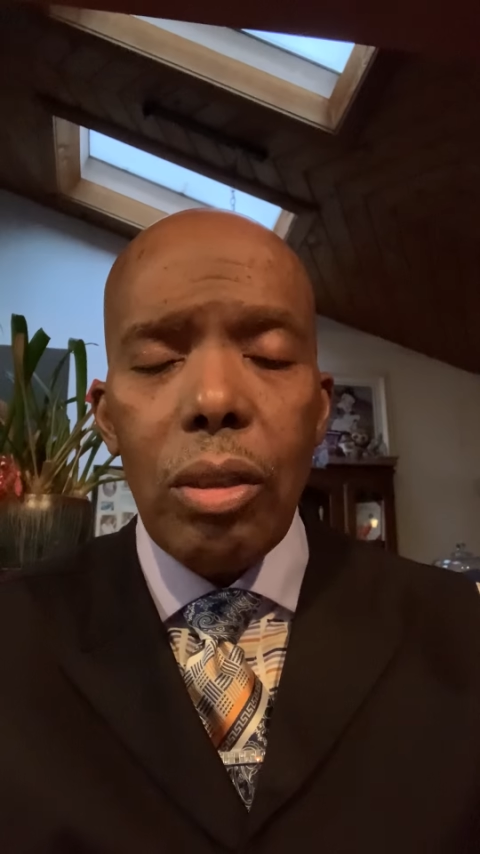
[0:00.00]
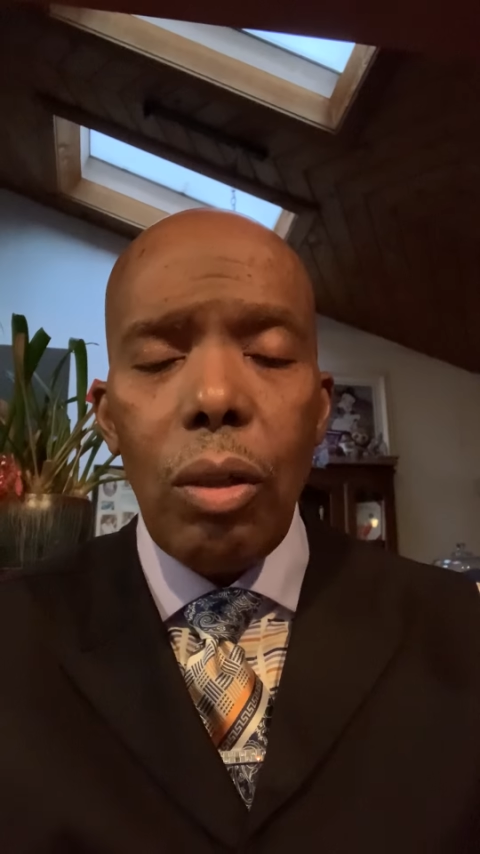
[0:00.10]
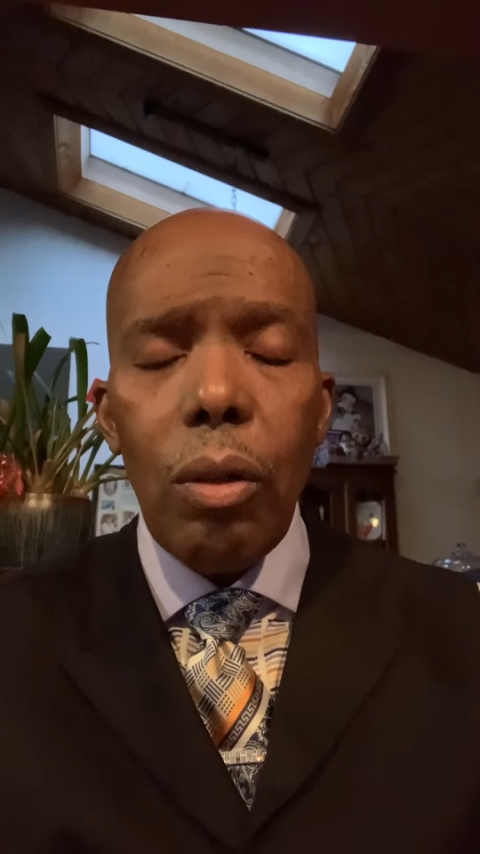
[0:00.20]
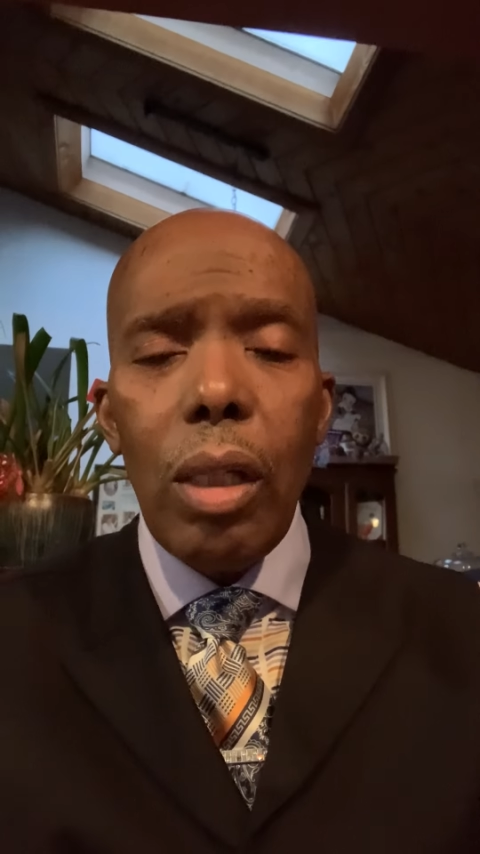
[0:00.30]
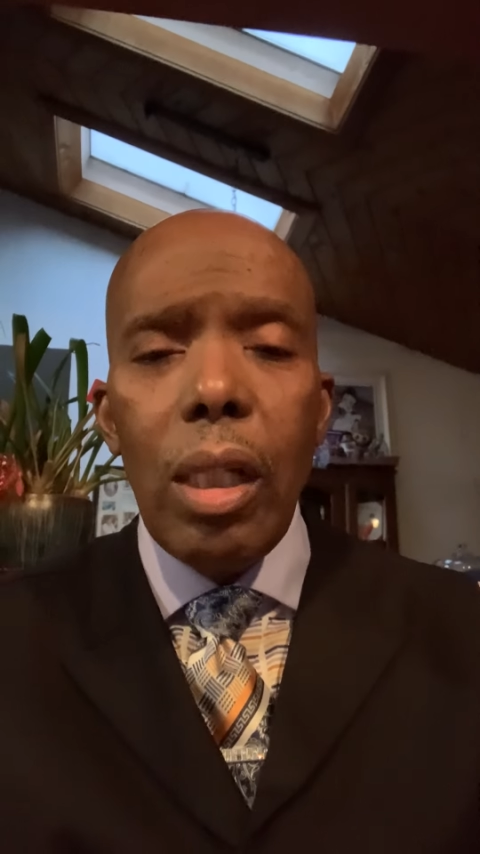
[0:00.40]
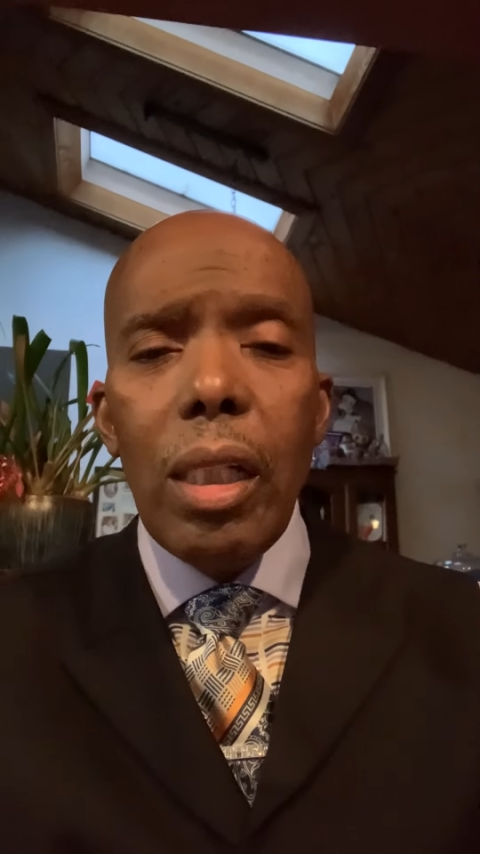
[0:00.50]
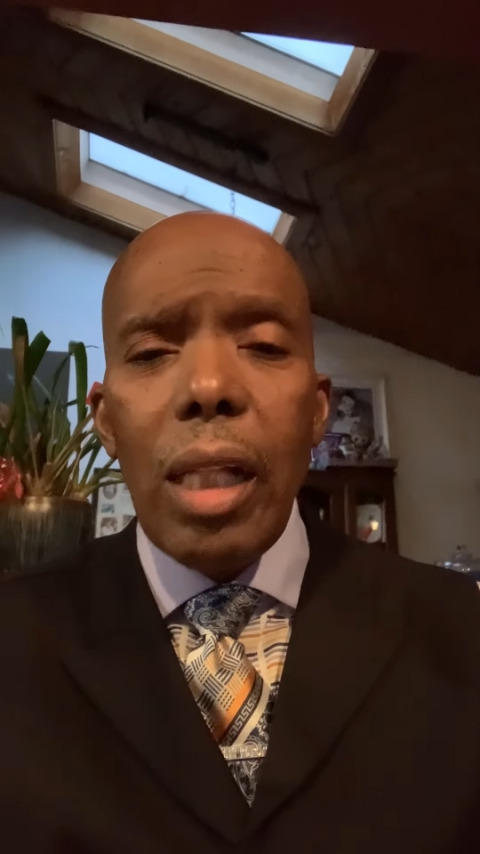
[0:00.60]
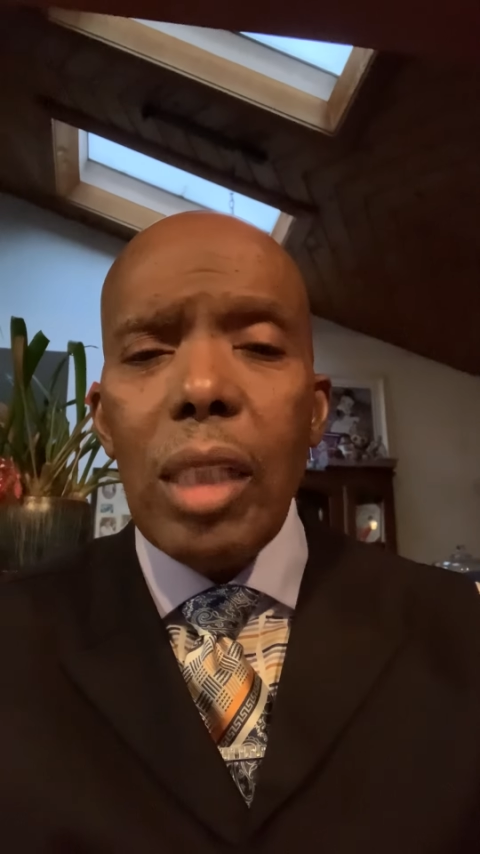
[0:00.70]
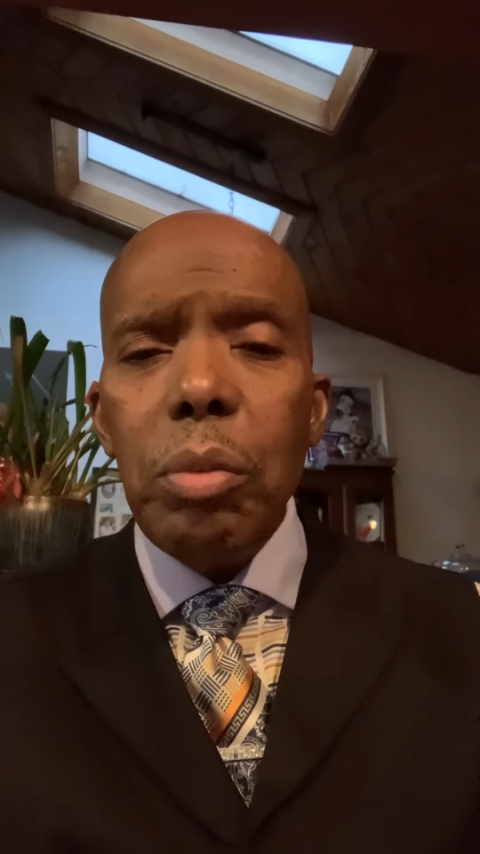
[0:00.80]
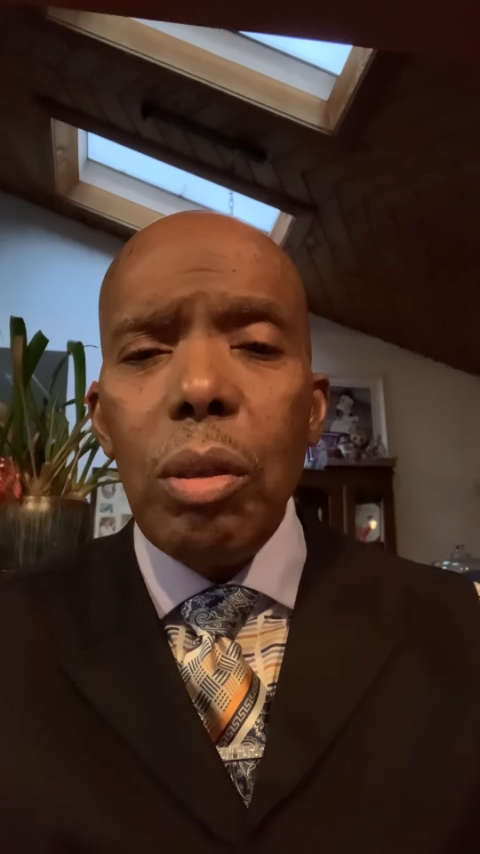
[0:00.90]
So
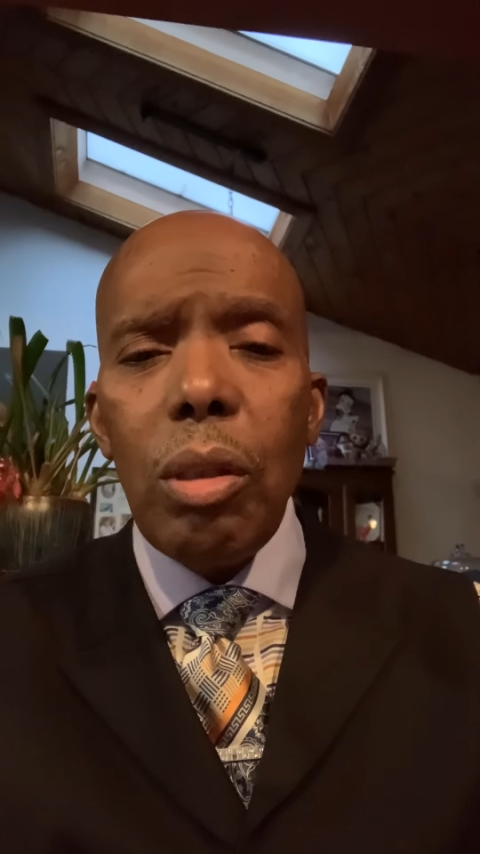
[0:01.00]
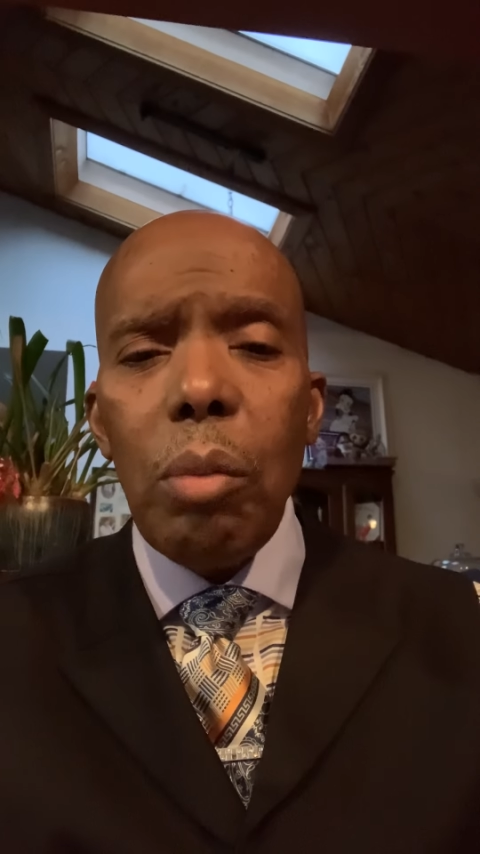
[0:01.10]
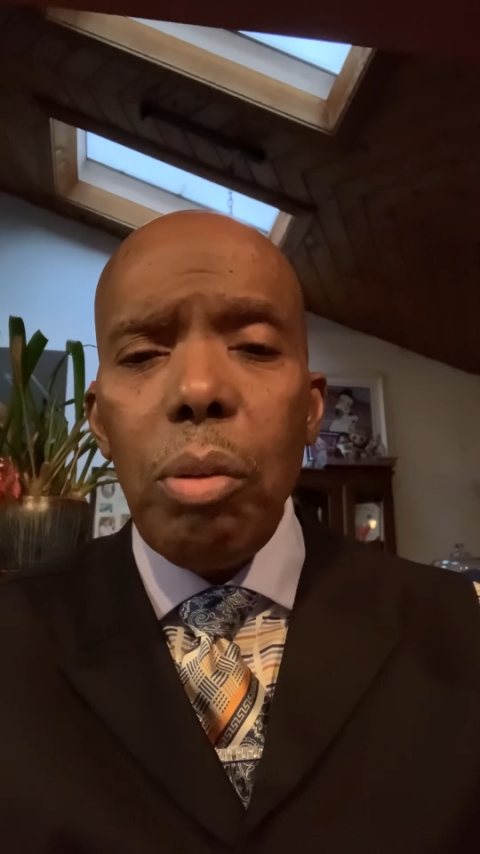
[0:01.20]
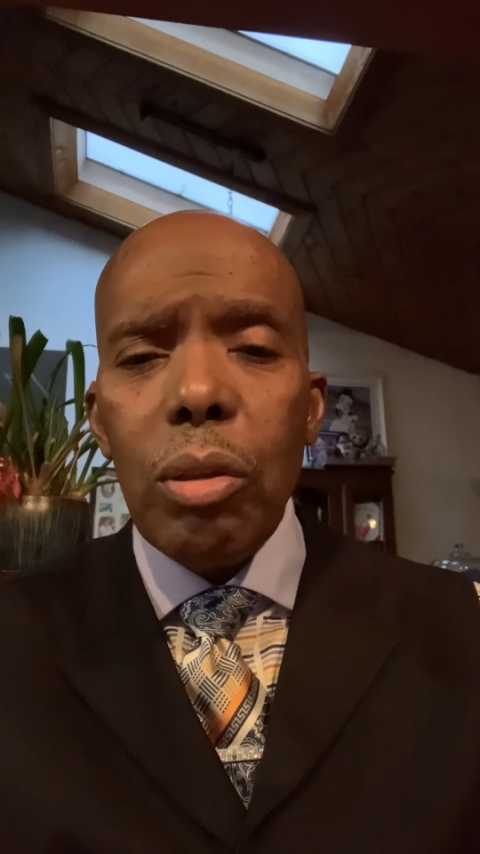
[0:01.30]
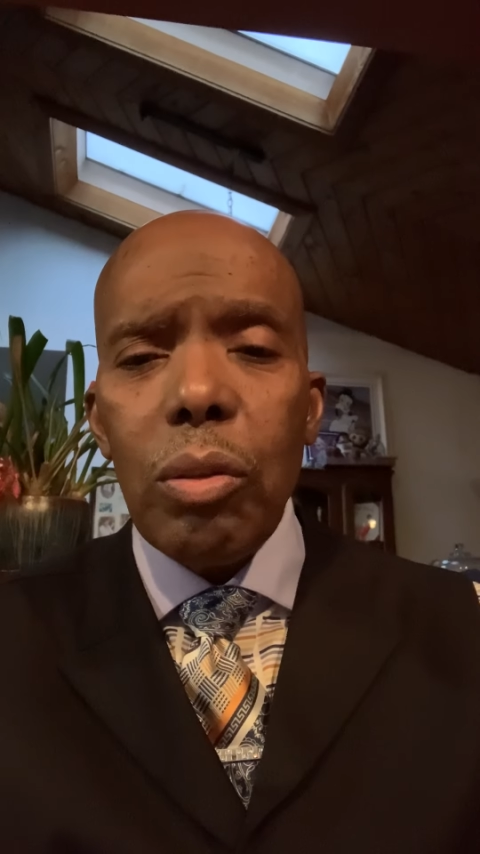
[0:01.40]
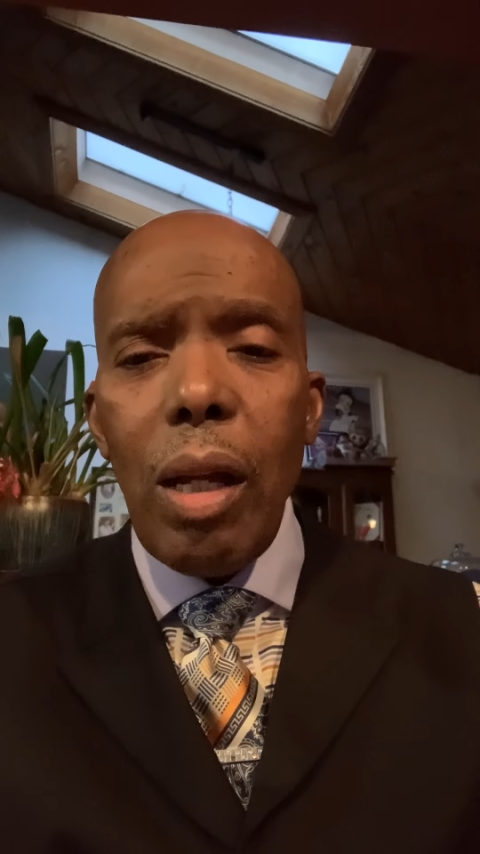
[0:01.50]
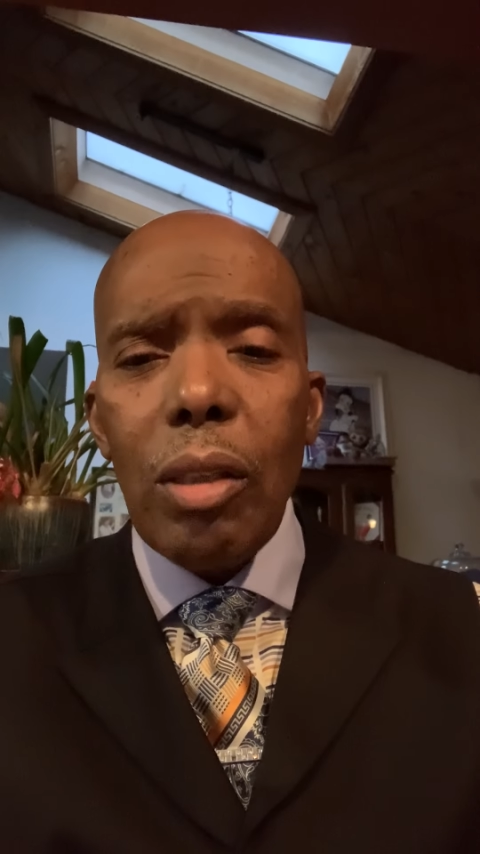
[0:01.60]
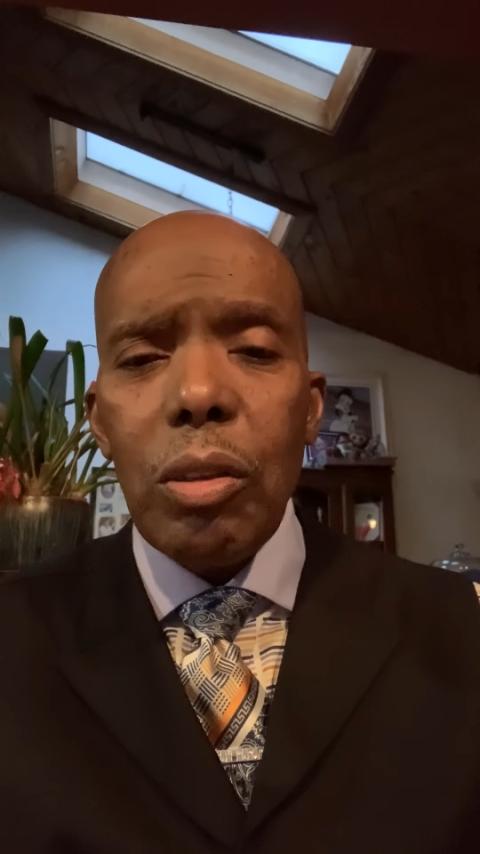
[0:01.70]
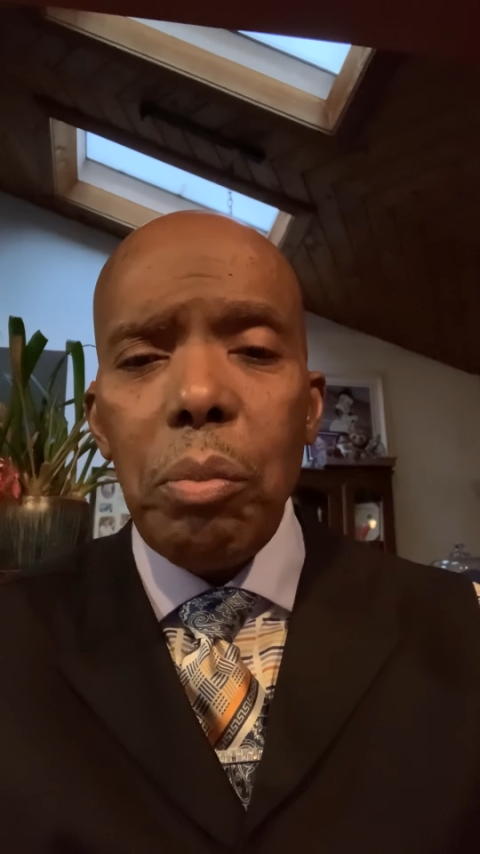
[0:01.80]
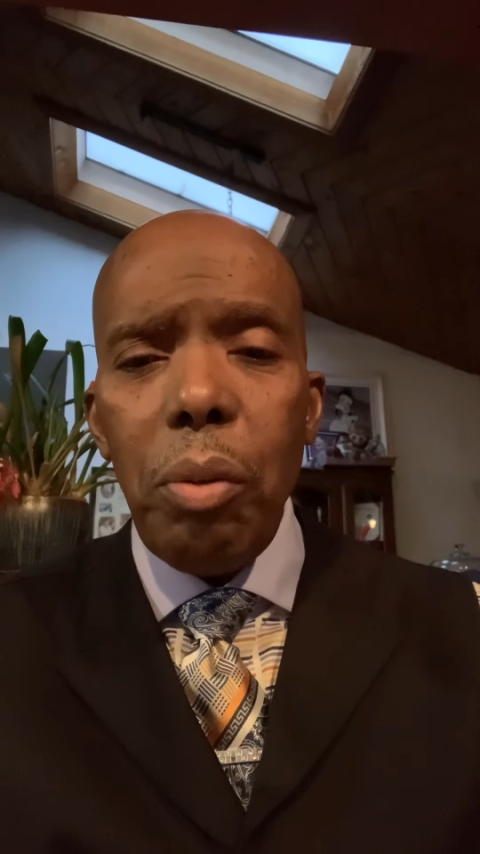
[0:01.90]
that's building your personal
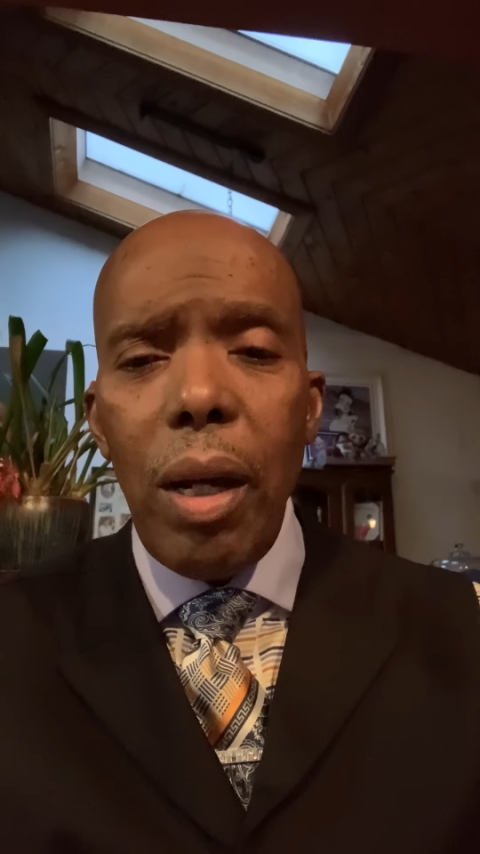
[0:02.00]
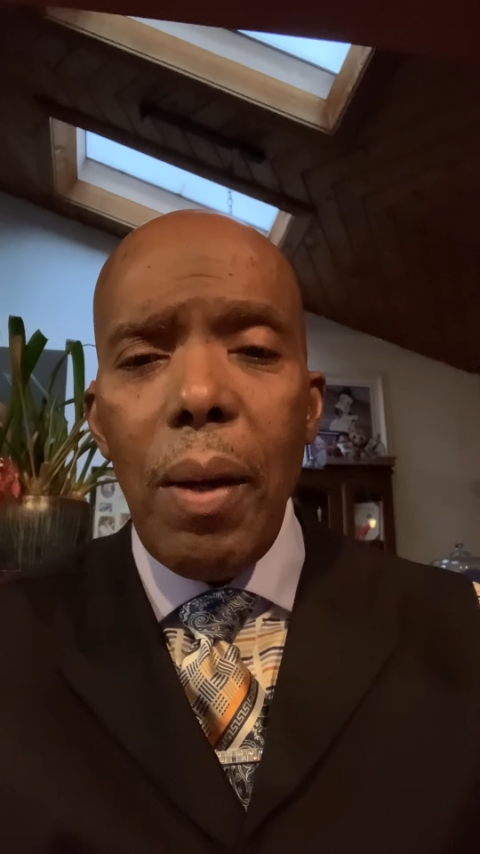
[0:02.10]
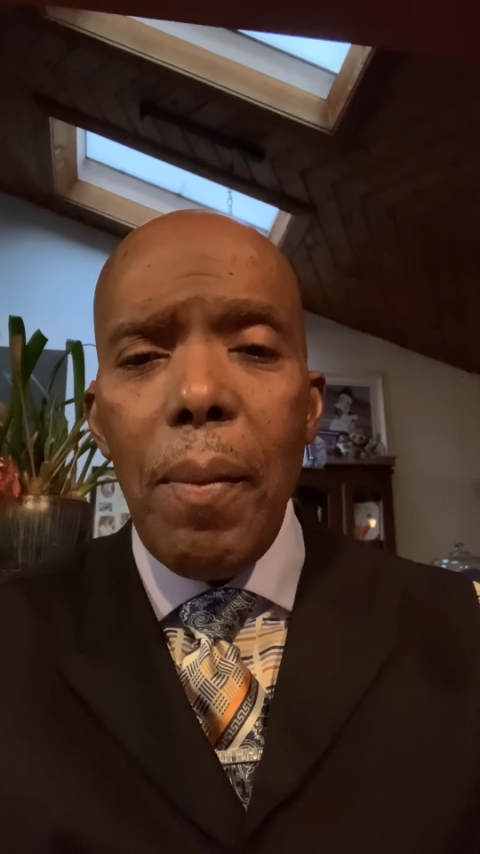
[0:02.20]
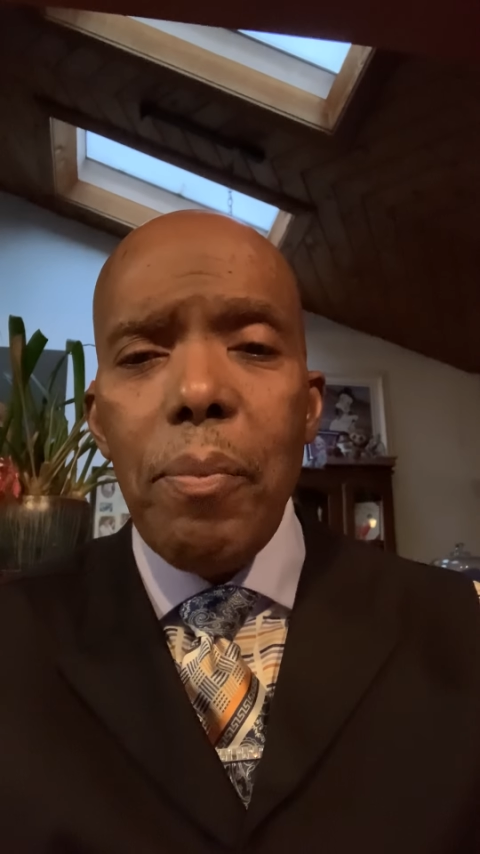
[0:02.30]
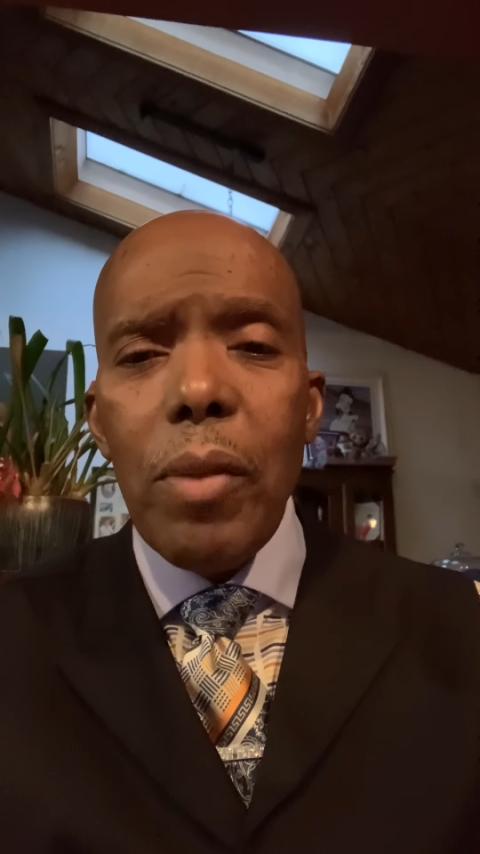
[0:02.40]
house of prayer.